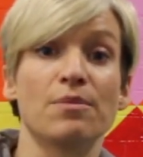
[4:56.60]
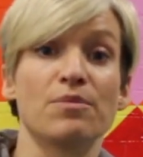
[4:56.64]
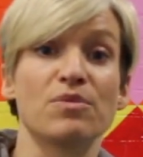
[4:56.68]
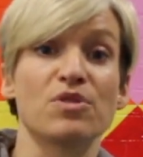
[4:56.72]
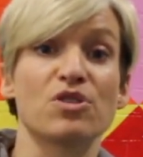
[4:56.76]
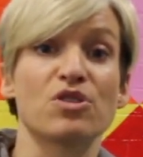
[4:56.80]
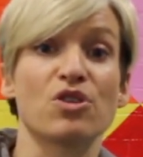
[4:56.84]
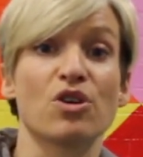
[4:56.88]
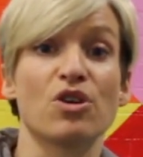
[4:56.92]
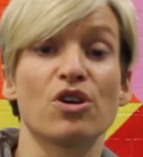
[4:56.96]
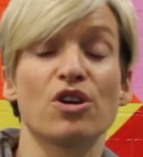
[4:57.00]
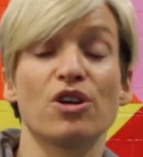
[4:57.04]

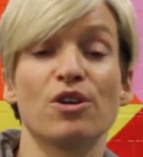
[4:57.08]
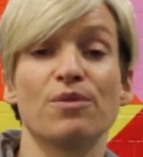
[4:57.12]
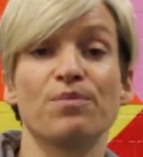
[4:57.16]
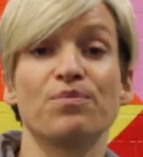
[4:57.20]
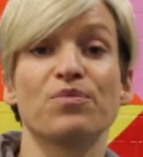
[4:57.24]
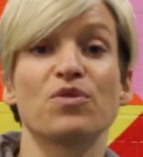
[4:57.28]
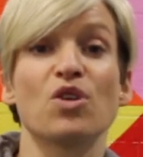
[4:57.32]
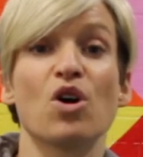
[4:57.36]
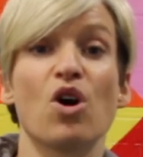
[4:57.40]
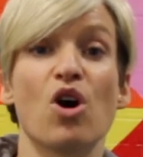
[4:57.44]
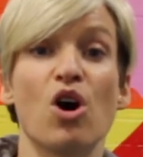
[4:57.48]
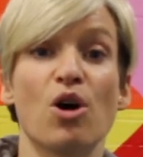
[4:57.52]
So
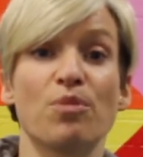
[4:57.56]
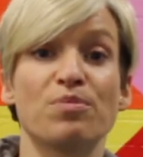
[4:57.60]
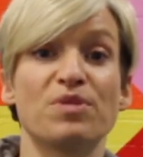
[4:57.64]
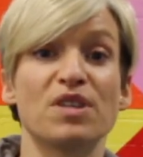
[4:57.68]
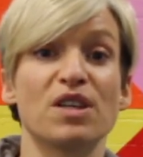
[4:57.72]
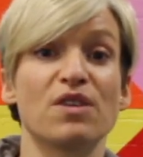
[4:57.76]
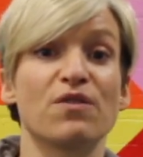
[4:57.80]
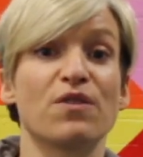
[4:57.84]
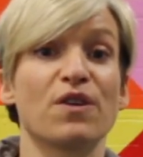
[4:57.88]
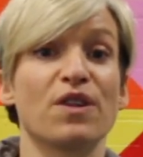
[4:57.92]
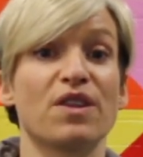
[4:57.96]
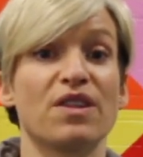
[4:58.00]

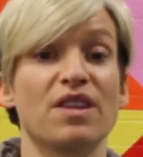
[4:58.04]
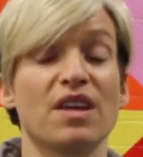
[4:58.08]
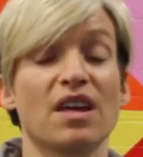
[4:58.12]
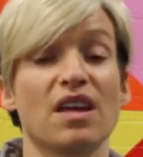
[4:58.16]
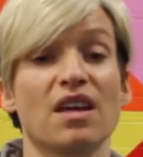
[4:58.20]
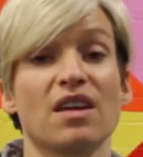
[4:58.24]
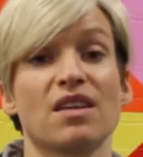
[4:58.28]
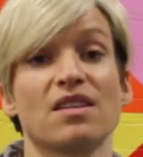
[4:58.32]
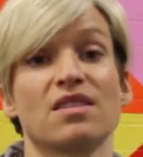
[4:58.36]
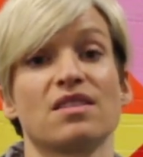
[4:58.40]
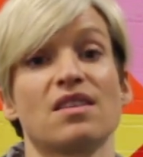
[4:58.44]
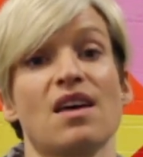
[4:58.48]
opting for
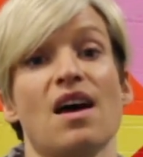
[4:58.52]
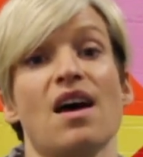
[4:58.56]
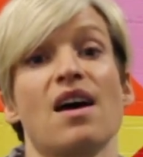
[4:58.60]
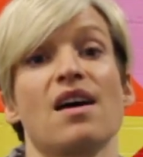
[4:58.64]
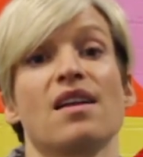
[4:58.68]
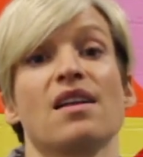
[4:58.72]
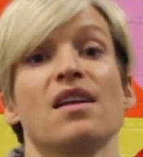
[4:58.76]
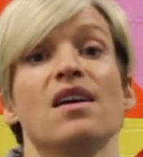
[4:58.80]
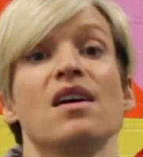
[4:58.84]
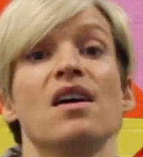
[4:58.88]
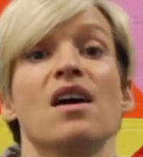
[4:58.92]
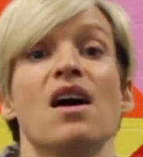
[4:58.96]
things that